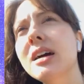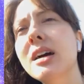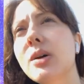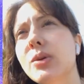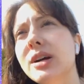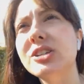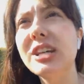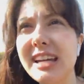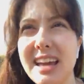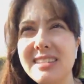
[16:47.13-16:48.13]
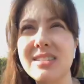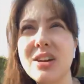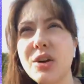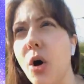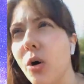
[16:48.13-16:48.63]
Which I guess is
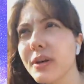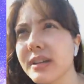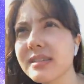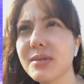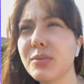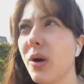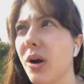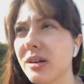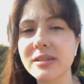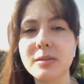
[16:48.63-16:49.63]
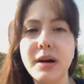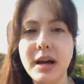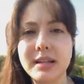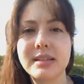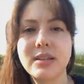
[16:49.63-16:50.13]
not always the worst,
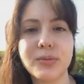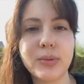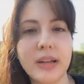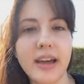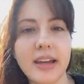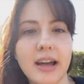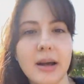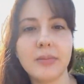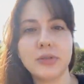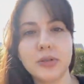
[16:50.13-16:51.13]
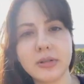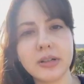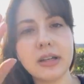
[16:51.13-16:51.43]
but it's not really that helpful.